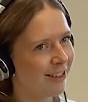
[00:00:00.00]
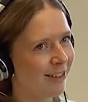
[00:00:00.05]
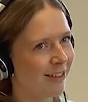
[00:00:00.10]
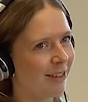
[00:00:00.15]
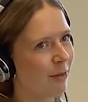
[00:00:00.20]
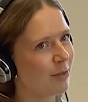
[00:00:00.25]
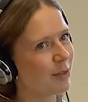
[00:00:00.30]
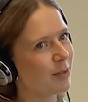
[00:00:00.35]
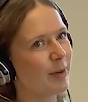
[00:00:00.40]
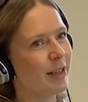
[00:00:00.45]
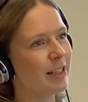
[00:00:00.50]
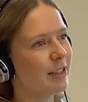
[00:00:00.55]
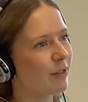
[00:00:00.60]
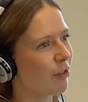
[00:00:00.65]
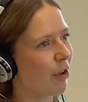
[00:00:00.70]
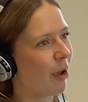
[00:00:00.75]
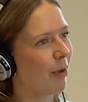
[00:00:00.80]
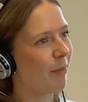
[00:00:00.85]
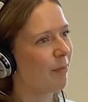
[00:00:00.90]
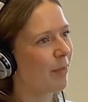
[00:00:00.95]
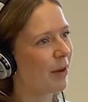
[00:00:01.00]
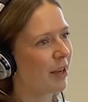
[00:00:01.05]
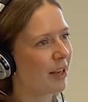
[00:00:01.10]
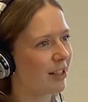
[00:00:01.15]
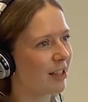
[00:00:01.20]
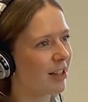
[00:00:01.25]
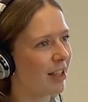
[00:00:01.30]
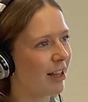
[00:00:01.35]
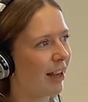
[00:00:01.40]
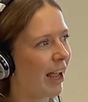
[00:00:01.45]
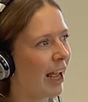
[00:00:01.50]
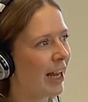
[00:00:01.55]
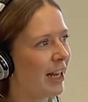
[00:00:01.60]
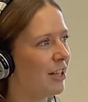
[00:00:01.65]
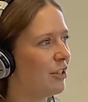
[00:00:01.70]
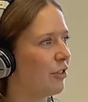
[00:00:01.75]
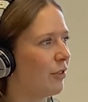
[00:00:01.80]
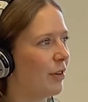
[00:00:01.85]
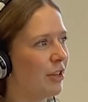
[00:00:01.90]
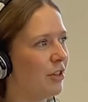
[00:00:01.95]
that was a waste of time. Because I think
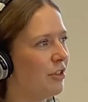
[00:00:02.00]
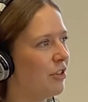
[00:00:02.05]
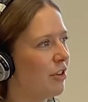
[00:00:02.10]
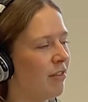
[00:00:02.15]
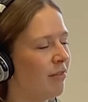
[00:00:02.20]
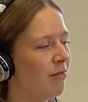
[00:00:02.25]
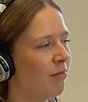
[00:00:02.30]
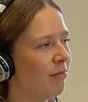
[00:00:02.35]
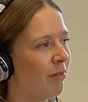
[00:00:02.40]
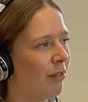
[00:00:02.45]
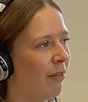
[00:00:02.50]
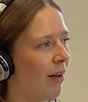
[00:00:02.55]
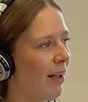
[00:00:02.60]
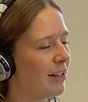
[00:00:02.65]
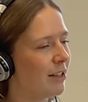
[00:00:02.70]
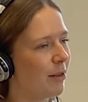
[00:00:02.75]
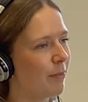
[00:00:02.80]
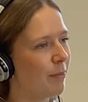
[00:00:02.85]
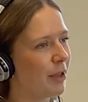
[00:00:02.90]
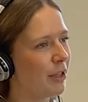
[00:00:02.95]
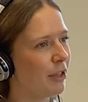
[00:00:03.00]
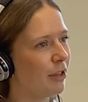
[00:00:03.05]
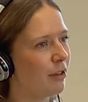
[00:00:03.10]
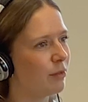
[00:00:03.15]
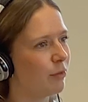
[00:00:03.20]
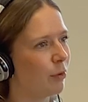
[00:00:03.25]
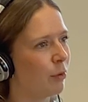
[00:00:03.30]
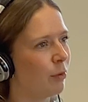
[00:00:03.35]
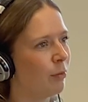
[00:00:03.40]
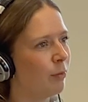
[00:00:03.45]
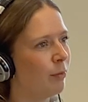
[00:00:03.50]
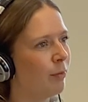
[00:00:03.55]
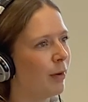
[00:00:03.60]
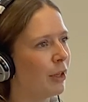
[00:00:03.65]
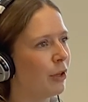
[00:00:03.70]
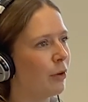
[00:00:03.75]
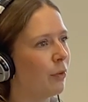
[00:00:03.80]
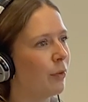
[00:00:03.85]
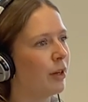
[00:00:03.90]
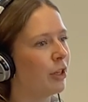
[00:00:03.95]
any degree you do will end up being useful
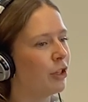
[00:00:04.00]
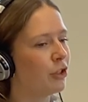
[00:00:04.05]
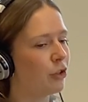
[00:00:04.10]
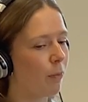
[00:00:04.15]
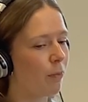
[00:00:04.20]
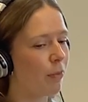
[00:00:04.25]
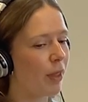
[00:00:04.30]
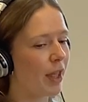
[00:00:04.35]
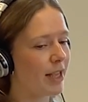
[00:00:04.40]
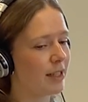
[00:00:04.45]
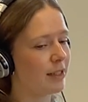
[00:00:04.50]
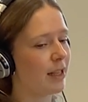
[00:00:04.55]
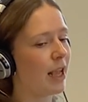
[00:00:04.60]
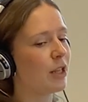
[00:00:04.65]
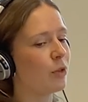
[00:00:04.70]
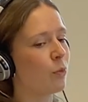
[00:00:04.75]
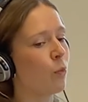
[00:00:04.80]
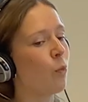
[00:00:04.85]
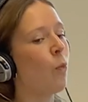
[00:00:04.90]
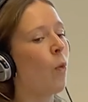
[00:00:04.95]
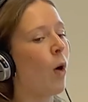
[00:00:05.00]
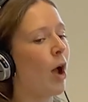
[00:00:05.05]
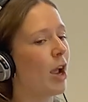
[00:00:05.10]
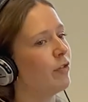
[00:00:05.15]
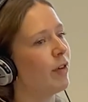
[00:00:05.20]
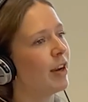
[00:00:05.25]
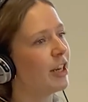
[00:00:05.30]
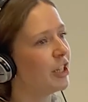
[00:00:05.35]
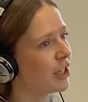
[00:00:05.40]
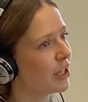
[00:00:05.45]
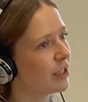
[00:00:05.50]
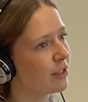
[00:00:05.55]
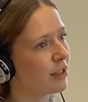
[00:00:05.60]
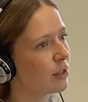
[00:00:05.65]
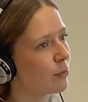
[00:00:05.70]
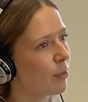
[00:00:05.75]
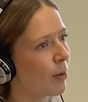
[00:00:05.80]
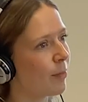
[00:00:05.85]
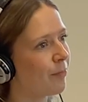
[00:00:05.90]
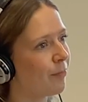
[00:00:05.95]
when you're in a job that is as wide-ranging as
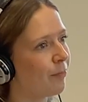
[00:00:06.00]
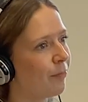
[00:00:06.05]
this one.